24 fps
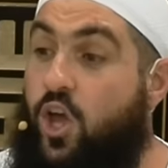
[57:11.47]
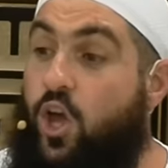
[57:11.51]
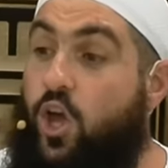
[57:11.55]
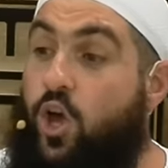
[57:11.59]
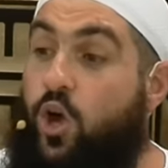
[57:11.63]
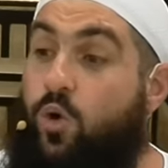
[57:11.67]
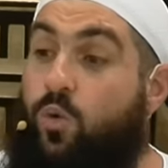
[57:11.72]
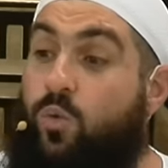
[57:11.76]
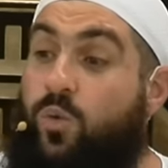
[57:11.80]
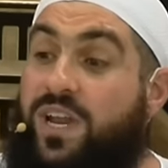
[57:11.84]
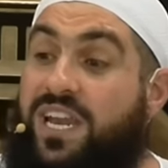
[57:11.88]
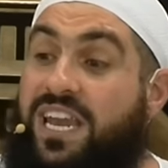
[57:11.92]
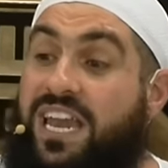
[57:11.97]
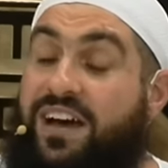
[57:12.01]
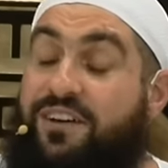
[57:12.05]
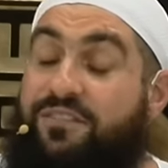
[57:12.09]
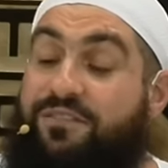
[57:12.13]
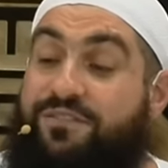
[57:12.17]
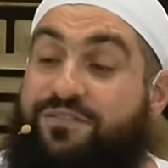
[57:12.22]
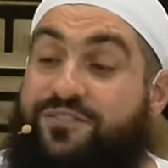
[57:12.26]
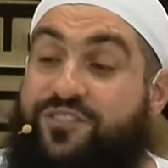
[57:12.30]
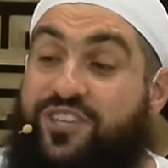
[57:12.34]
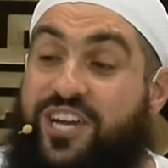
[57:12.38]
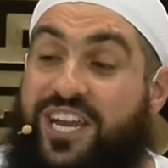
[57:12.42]
We
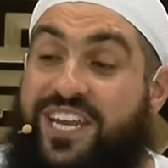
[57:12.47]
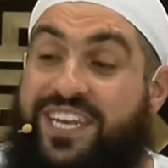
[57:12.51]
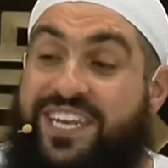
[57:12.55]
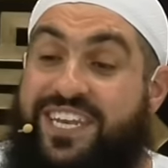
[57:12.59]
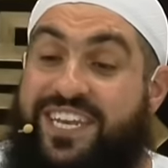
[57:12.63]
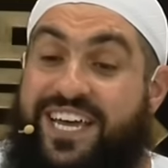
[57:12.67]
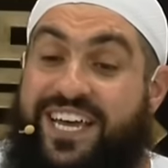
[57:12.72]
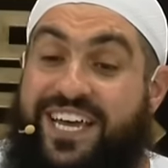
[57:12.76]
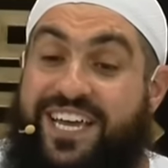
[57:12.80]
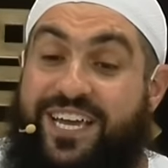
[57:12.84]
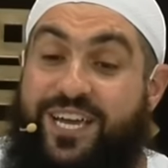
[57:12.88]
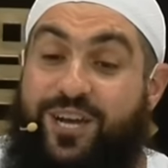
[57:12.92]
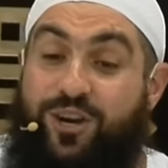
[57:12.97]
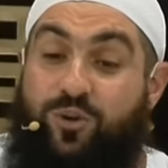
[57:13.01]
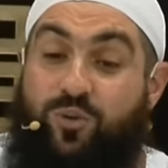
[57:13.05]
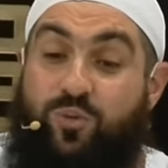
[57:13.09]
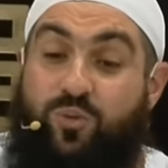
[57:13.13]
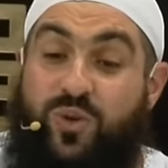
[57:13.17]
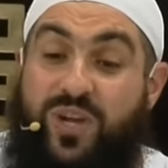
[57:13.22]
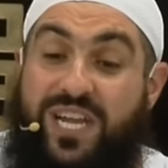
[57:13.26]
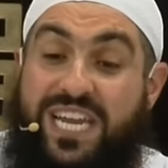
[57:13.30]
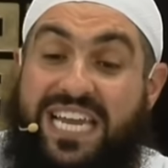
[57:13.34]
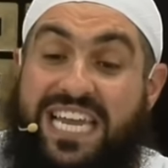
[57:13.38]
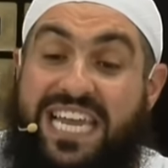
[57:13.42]
love Jannah,
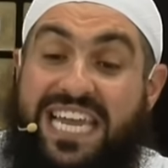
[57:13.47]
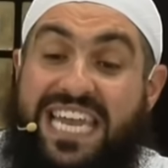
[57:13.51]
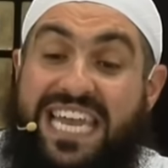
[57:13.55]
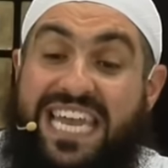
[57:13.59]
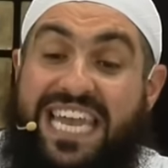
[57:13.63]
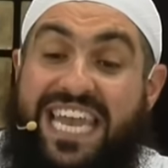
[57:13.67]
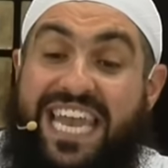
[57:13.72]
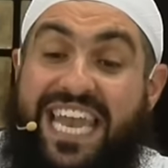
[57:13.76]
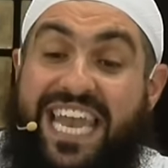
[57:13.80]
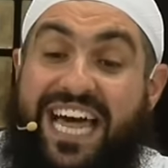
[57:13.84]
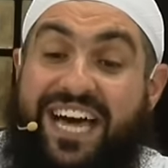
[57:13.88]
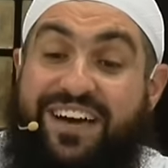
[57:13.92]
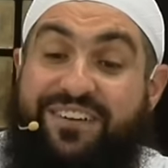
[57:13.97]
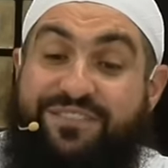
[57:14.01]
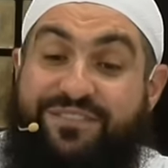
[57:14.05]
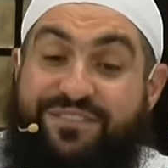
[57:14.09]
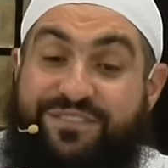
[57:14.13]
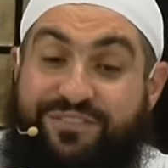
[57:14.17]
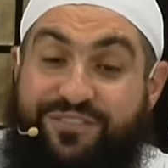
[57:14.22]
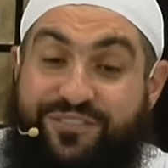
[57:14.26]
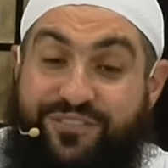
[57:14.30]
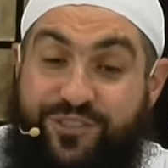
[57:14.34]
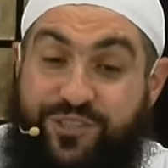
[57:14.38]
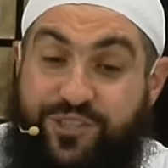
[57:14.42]
we
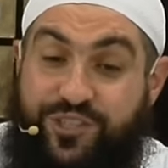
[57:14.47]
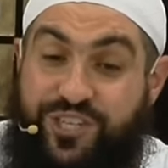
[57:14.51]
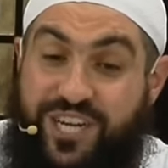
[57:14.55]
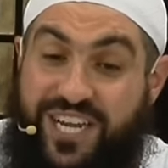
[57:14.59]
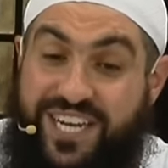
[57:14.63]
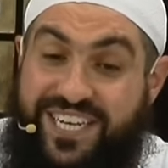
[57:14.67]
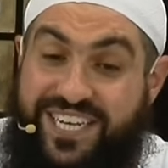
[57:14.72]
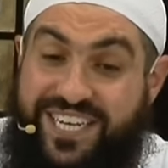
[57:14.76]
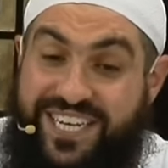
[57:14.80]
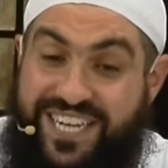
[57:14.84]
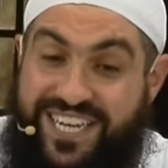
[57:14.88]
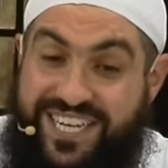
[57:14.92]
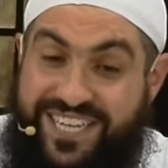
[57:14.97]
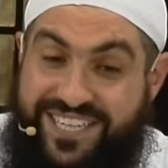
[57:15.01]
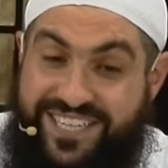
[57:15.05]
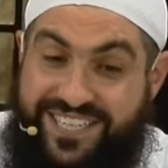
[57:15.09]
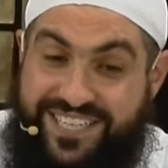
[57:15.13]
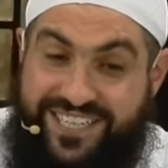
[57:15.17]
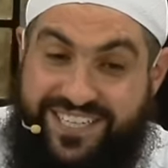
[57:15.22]
love Jannah,